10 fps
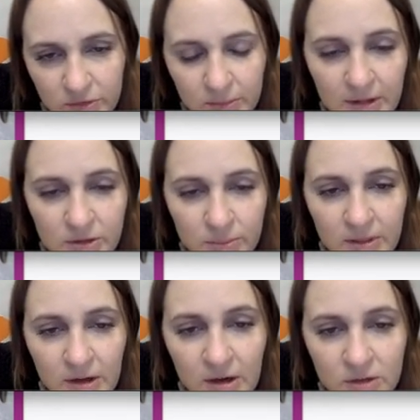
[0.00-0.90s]
That's when
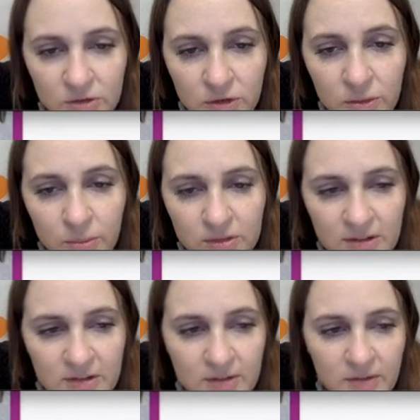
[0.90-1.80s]
there is two
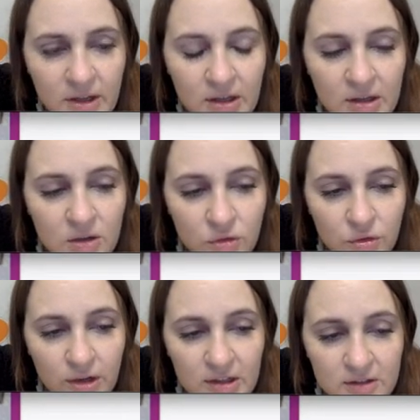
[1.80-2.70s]
recessive
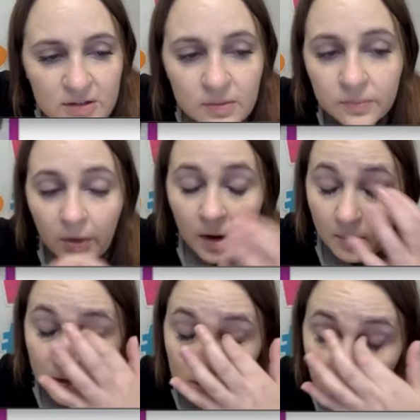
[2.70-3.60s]
traits,
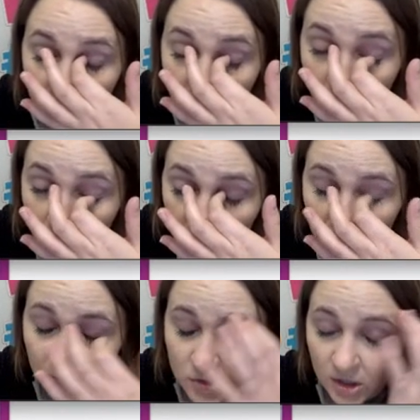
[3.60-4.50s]
two
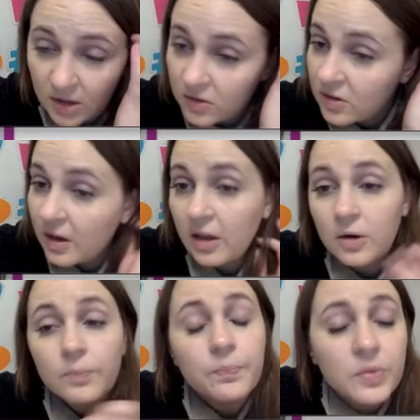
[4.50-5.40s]
recessive genes
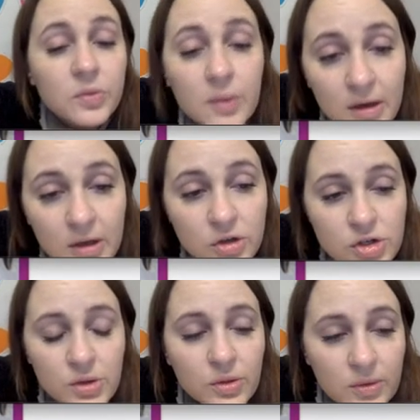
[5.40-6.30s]
together. That's when it'll
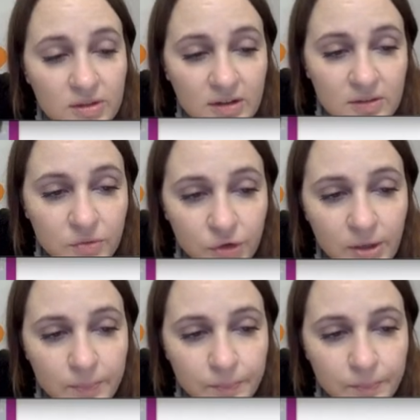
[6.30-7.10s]
show the recessive trait.